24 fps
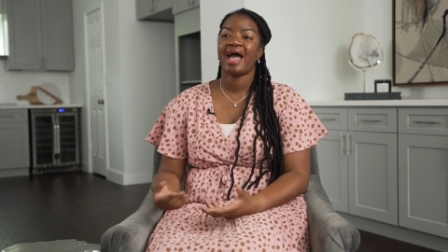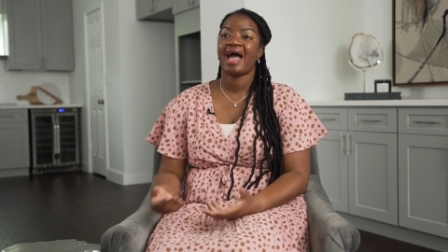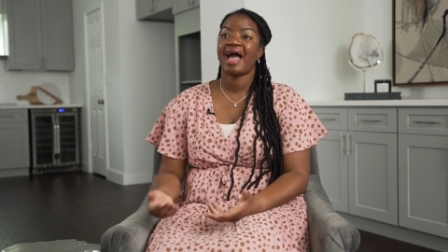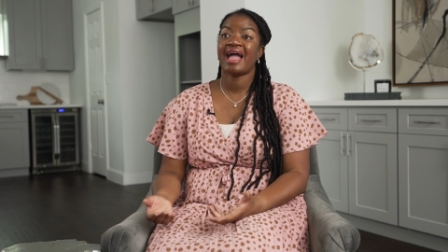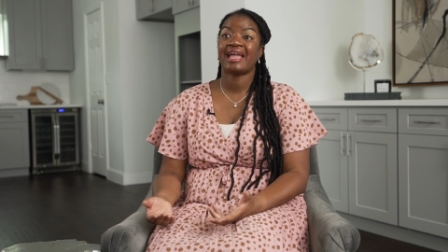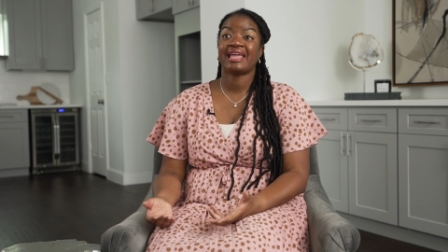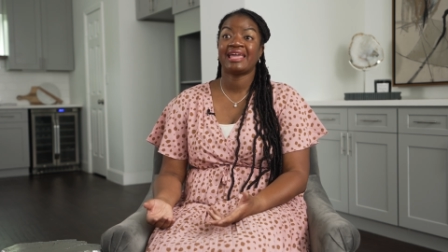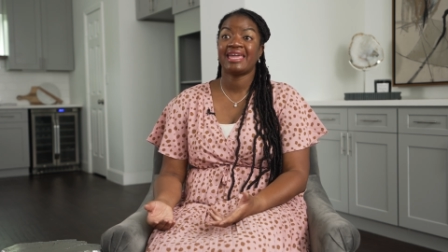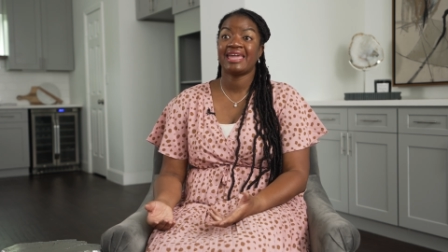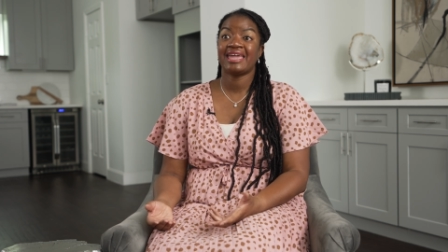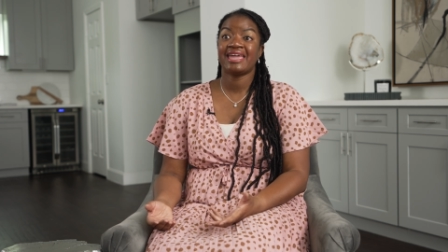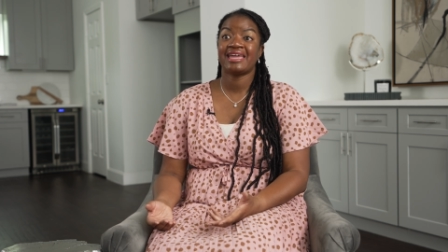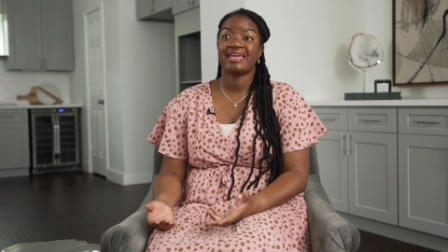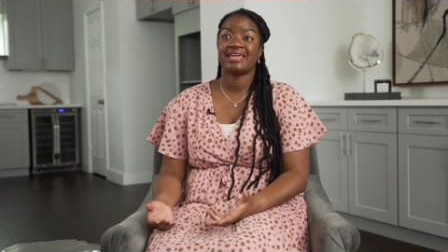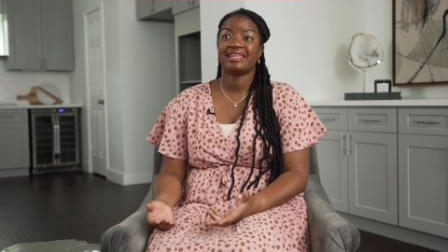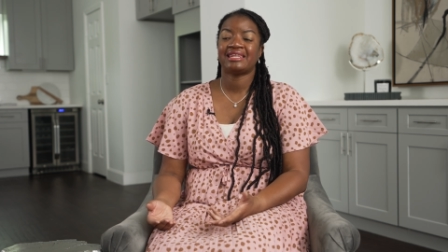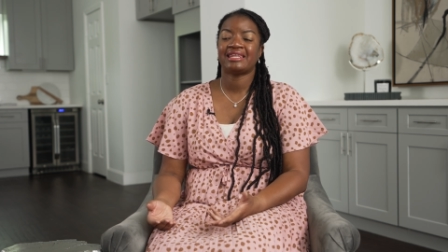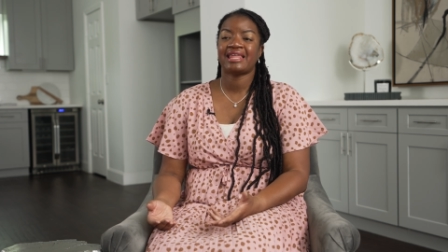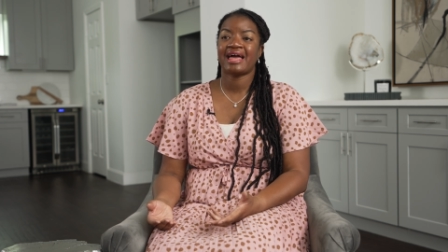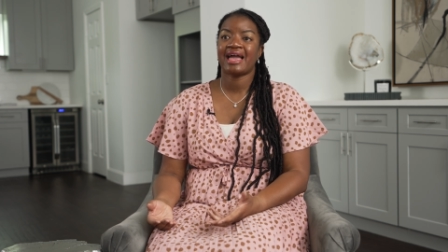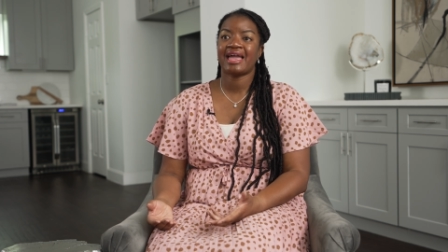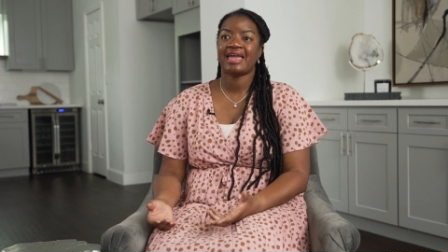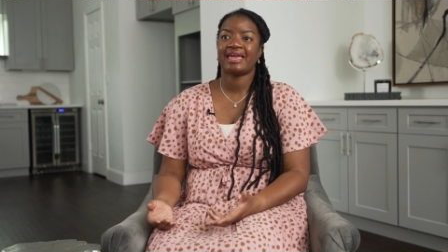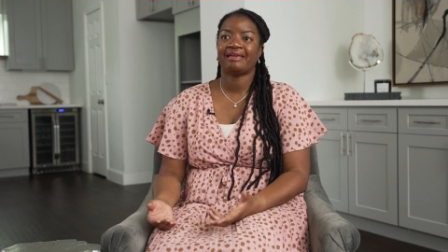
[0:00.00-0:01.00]
I can't
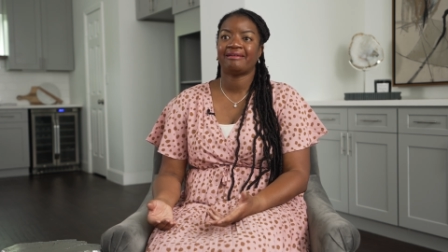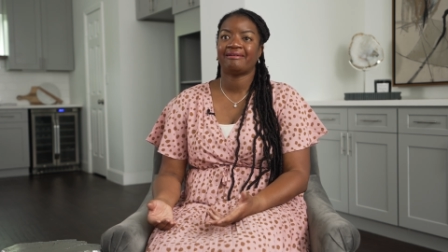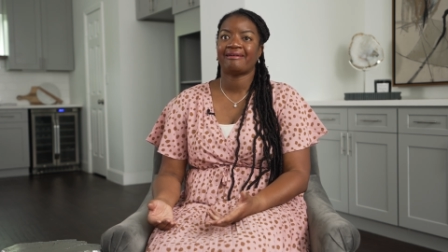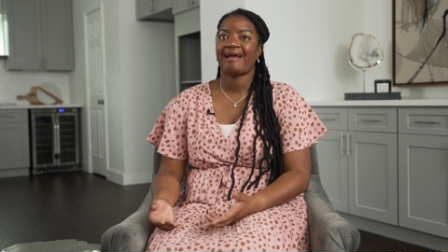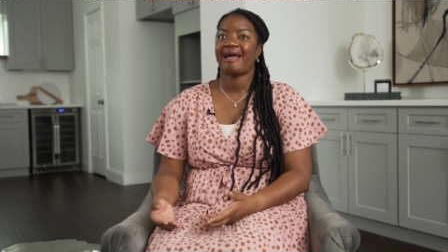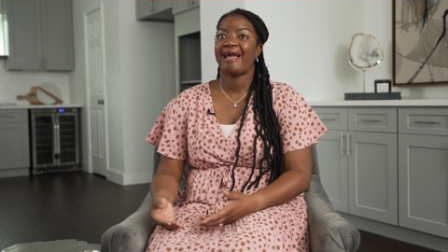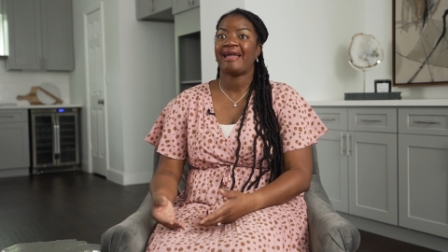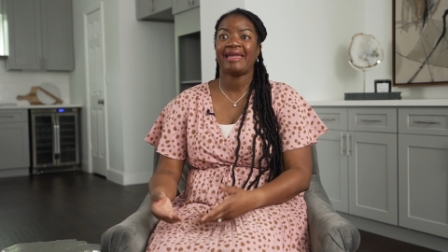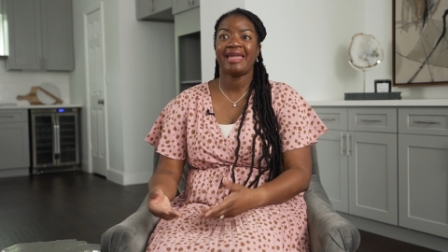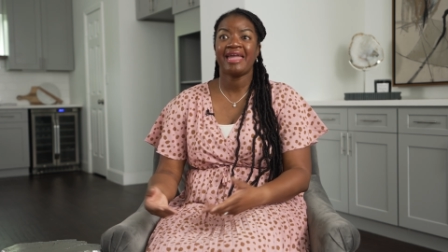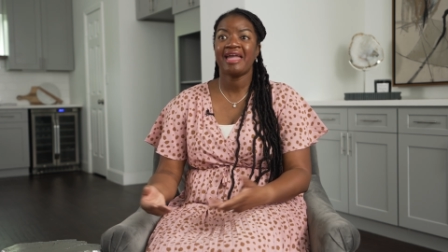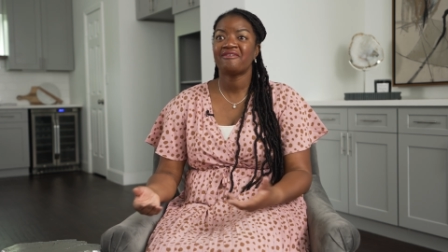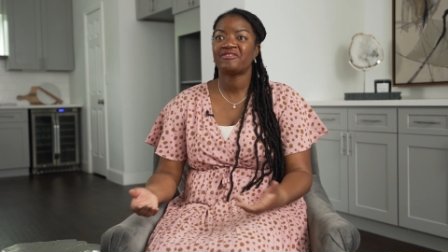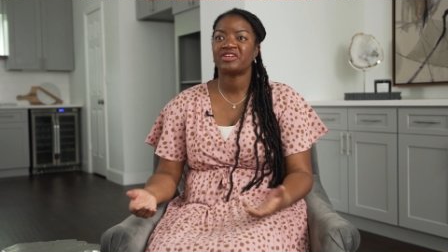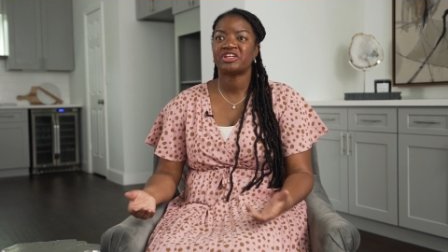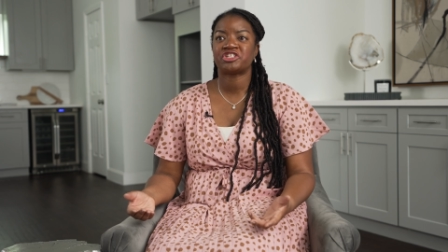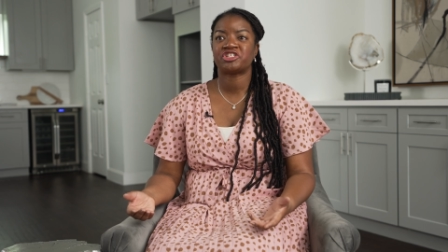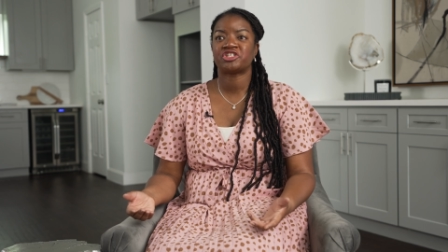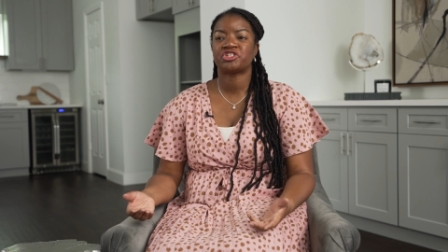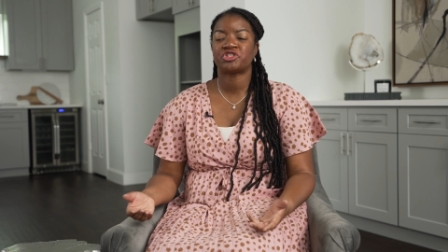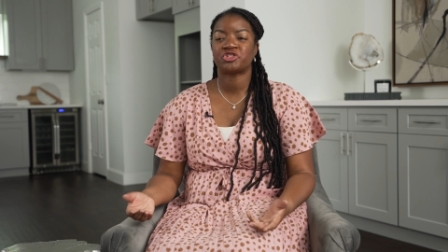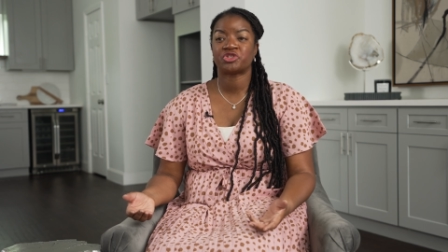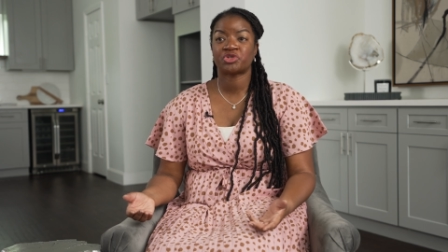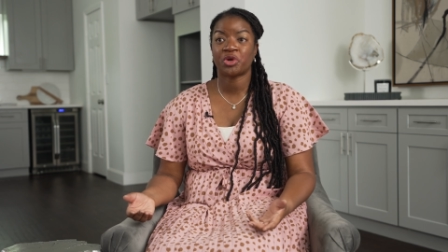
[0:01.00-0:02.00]
have a
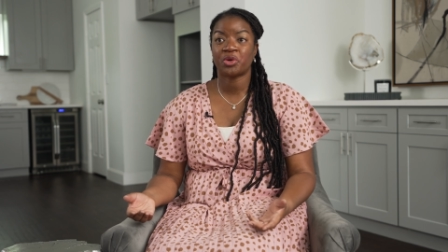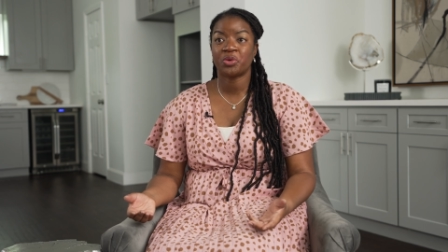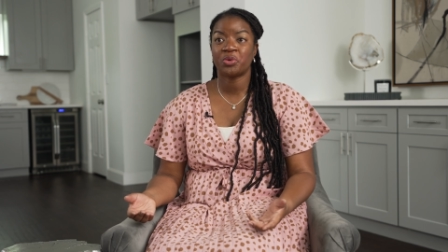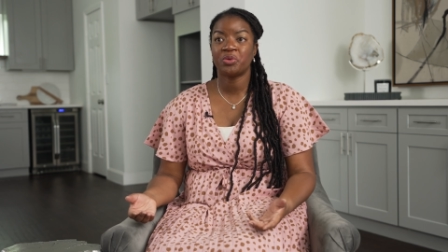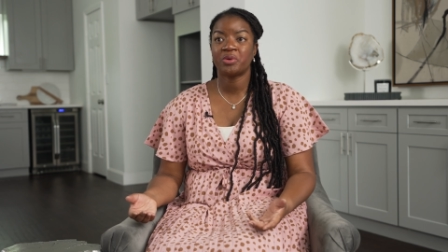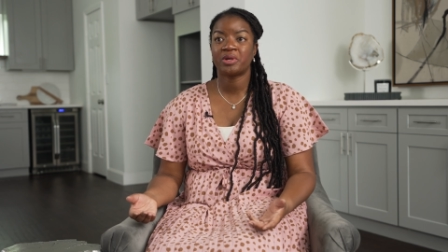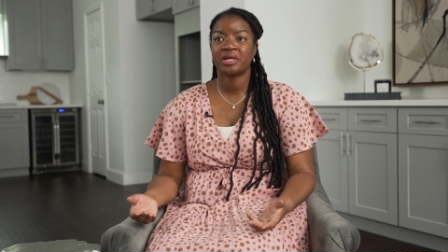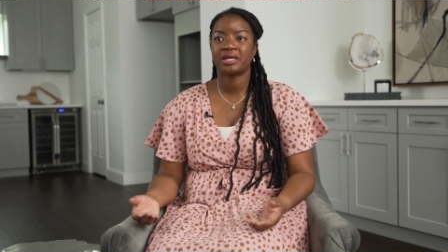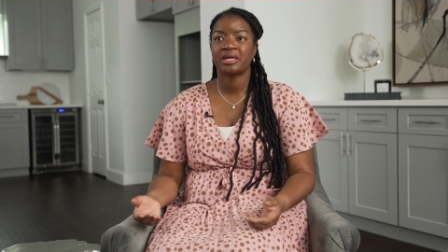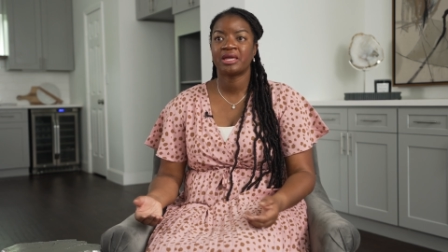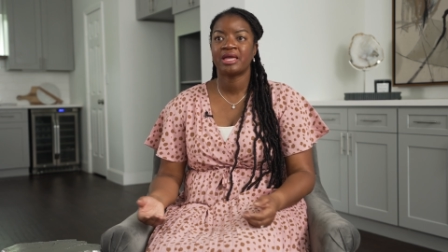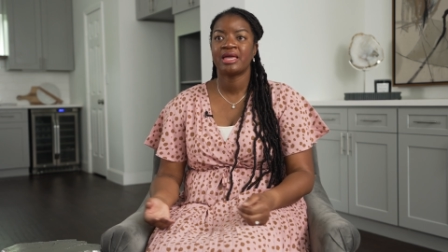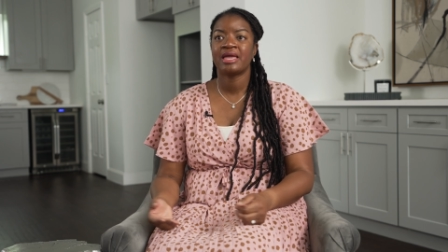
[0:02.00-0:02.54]
stroke.